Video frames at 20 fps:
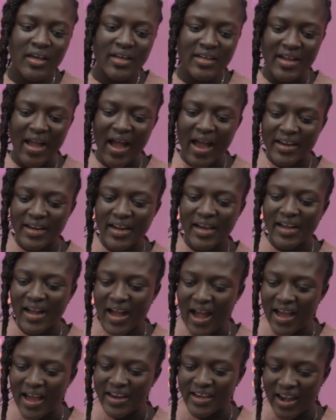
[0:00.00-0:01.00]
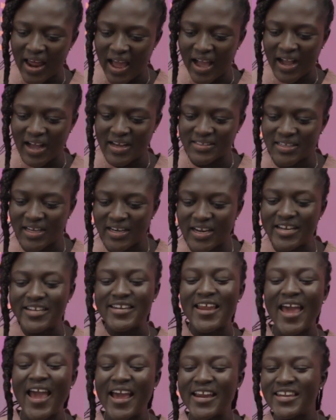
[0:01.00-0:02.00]
Ghana card na nkasa ne
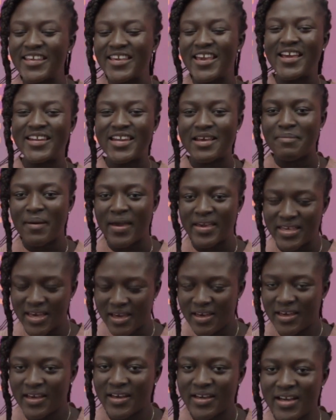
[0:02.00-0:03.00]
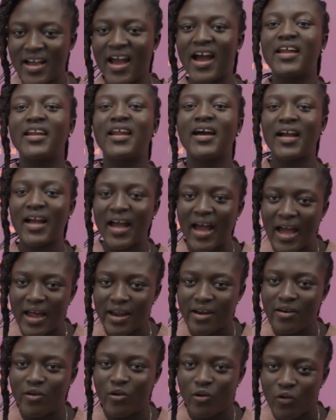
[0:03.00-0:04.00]
den ye de be ye Ghana
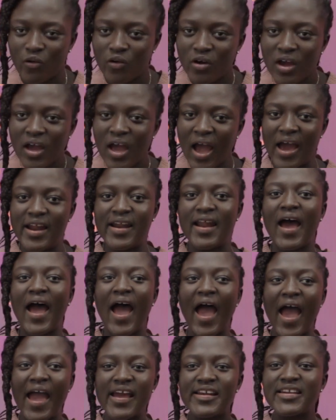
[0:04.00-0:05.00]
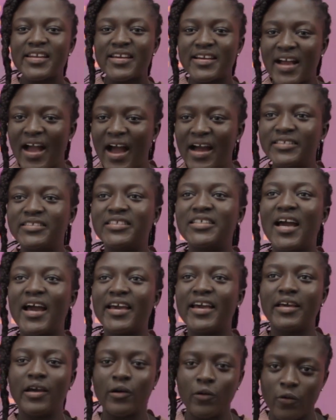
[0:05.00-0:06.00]
card no. Ana ID card ya
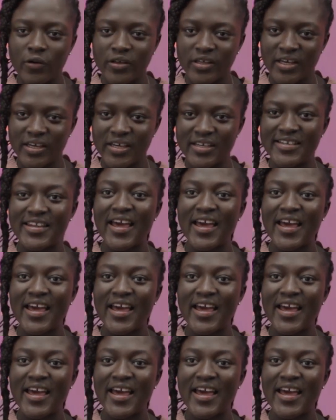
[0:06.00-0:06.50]
ye koyi.